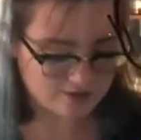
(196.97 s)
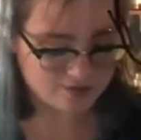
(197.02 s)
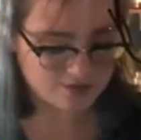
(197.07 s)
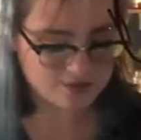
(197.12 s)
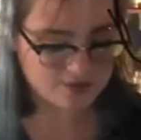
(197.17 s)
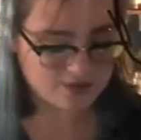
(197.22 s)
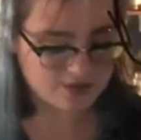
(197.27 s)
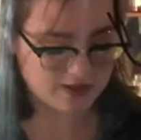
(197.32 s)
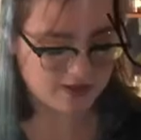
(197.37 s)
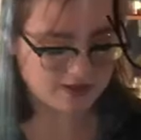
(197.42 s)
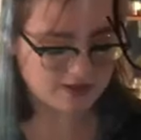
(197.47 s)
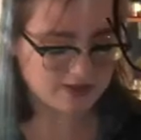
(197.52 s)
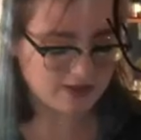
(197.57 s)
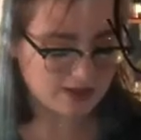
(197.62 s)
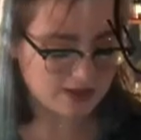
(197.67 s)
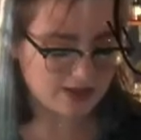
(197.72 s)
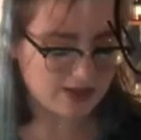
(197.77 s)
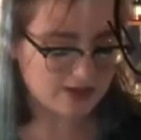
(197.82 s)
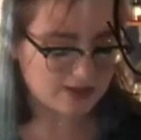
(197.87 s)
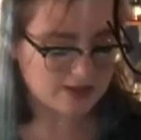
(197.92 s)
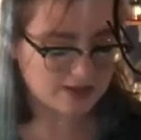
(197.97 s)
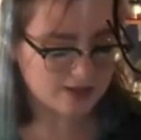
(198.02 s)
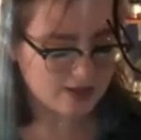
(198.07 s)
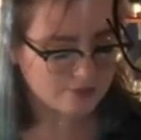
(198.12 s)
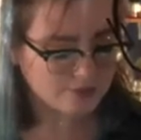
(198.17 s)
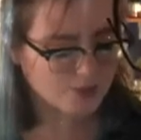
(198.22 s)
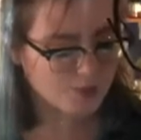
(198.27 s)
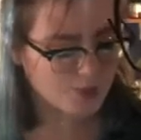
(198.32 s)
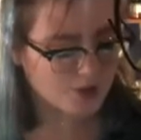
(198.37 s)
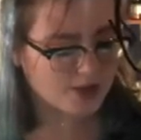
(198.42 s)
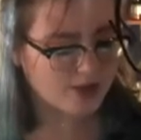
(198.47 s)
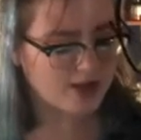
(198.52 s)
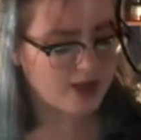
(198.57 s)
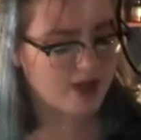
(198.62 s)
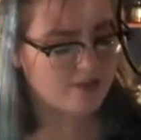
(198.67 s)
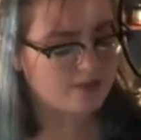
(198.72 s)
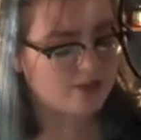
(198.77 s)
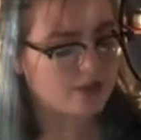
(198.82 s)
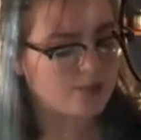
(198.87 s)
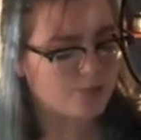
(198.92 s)
who they studied, self-reported
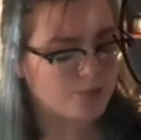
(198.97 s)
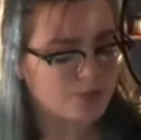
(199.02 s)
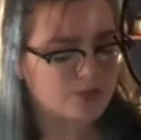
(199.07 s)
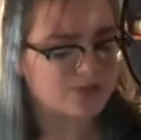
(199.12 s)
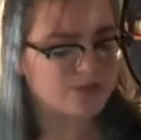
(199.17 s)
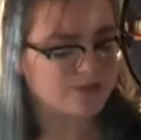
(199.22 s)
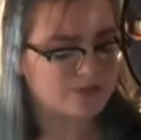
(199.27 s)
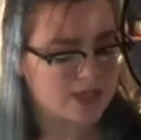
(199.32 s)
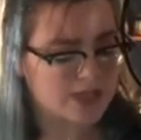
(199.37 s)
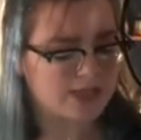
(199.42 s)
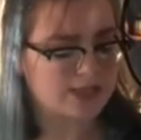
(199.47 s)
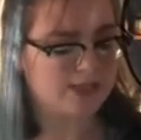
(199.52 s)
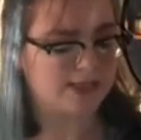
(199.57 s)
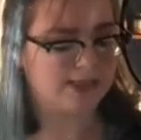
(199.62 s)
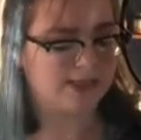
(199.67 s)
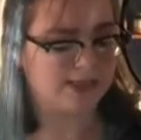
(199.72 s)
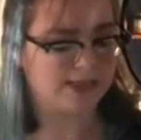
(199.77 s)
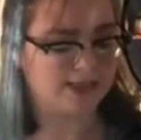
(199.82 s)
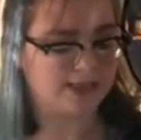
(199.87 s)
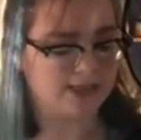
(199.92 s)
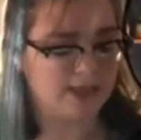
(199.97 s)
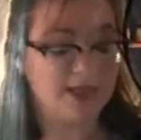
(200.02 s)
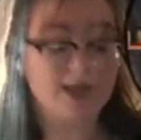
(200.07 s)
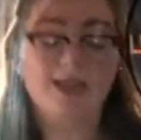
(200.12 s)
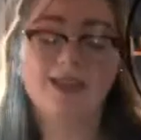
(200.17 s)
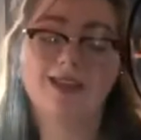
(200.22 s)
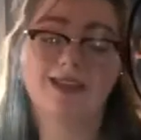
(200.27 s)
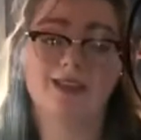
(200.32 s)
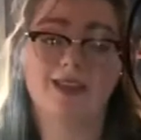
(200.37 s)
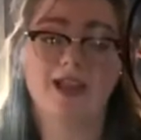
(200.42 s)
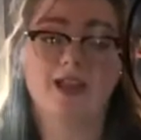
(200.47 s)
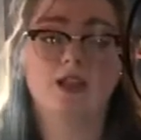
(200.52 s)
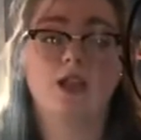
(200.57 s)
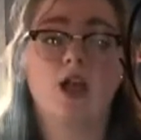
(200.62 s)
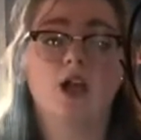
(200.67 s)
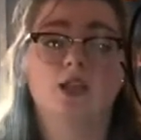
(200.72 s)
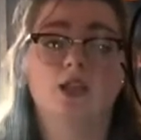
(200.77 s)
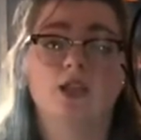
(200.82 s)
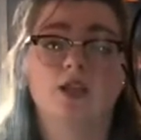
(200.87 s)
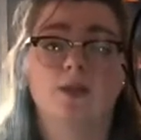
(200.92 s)
having impulsive tendencies, and that
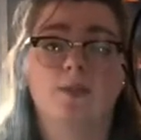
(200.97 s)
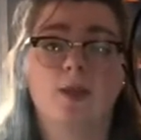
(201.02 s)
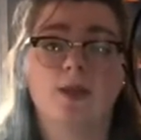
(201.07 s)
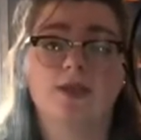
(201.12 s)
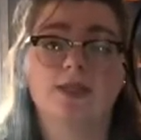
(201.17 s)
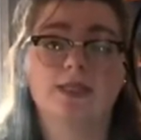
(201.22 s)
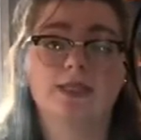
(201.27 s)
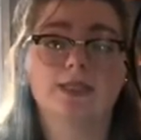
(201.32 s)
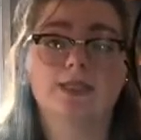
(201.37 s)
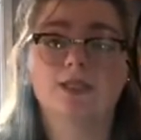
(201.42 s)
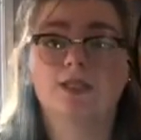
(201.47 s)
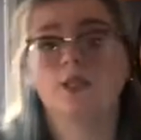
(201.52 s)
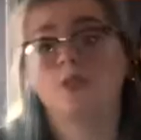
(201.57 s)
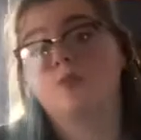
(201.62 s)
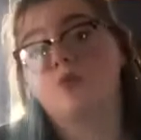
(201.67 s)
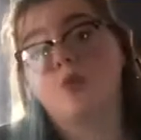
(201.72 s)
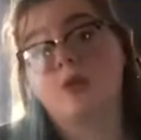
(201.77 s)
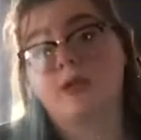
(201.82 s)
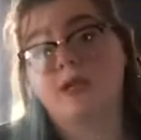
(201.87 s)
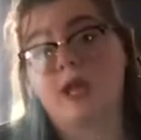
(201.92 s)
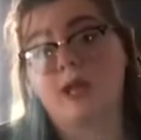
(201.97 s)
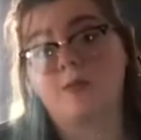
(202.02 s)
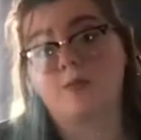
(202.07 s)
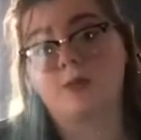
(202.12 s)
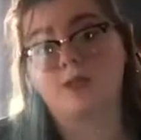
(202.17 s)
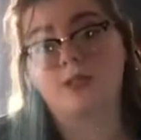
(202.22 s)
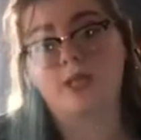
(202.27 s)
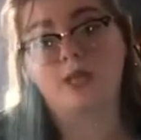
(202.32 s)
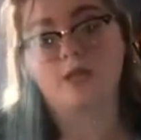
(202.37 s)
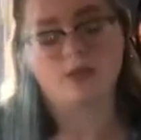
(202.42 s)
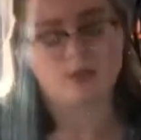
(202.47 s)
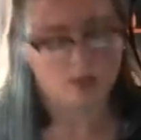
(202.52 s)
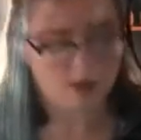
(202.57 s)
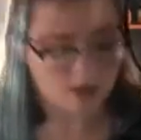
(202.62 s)
clocked in at about 16.9%.